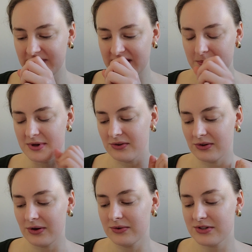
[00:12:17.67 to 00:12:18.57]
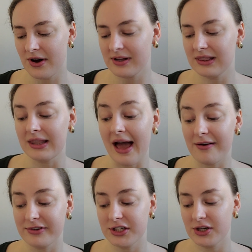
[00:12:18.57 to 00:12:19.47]
The middle notes are
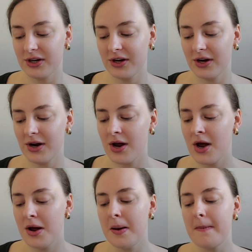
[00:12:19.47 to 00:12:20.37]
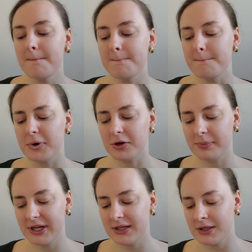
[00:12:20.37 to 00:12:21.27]
lavender,
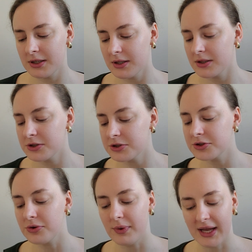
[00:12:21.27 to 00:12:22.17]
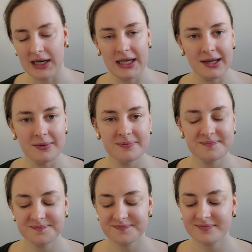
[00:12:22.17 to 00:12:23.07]
bourbon, geranium,
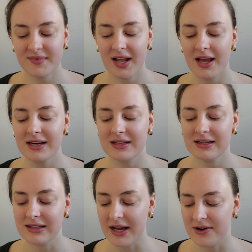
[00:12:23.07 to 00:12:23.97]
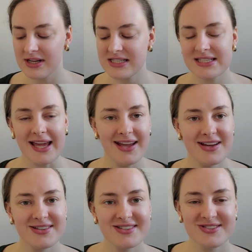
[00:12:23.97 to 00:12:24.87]
and clary
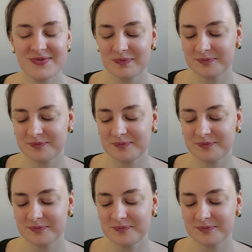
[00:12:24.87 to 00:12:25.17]
sage.